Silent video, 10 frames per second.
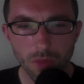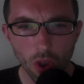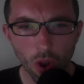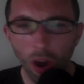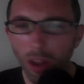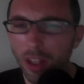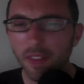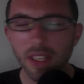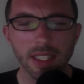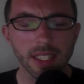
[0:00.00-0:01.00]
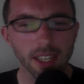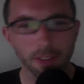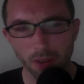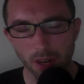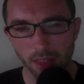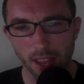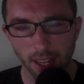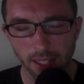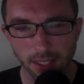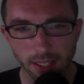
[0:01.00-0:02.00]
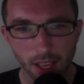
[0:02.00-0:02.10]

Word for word: all of these different things